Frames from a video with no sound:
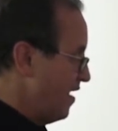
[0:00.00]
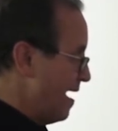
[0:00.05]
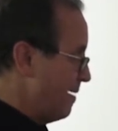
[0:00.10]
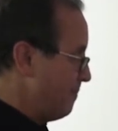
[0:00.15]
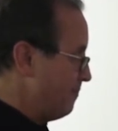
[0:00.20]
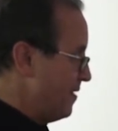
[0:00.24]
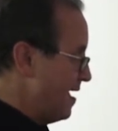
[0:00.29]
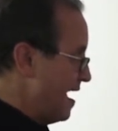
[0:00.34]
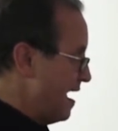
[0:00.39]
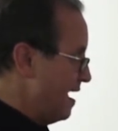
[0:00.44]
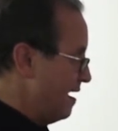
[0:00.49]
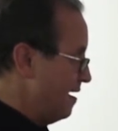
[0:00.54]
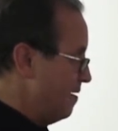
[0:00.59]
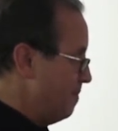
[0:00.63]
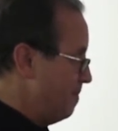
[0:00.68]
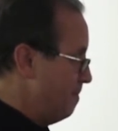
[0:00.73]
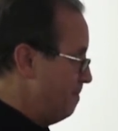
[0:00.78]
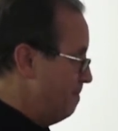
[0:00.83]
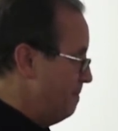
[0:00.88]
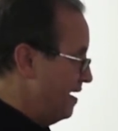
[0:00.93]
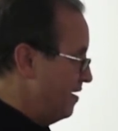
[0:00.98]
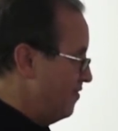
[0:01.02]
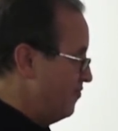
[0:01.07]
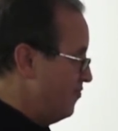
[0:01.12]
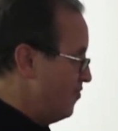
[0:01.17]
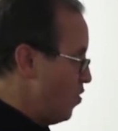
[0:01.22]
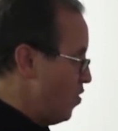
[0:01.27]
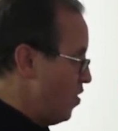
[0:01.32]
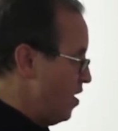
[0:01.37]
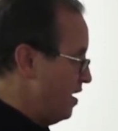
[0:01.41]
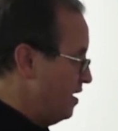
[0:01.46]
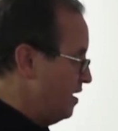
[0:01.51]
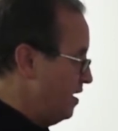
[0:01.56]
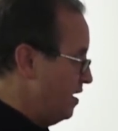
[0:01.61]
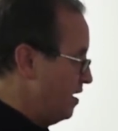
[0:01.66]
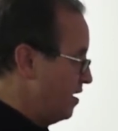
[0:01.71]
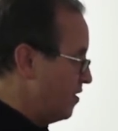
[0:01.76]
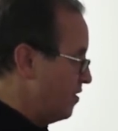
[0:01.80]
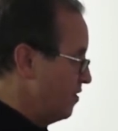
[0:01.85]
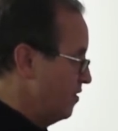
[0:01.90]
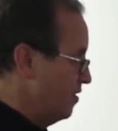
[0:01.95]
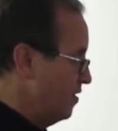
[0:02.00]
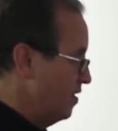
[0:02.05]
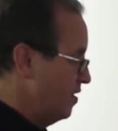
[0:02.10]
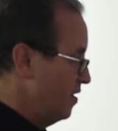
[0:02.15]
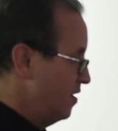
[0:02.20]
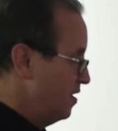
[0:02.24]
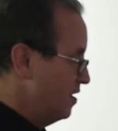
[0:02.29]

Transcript: flap that big void here,